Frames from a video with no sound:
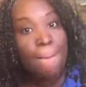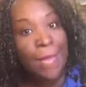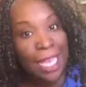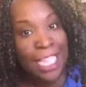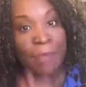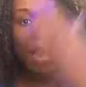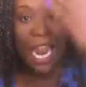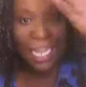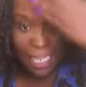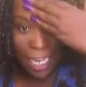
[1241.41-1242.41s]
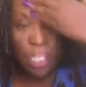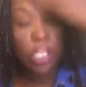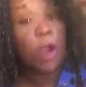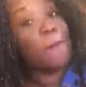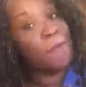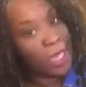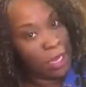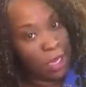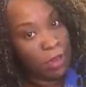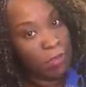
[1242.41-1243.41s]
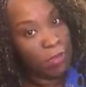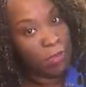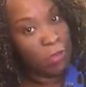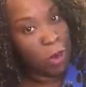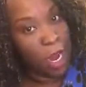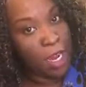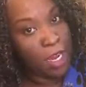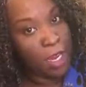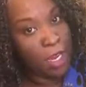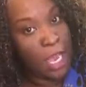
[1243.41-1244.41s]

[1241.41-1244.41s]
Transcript: because my ideas are big, right?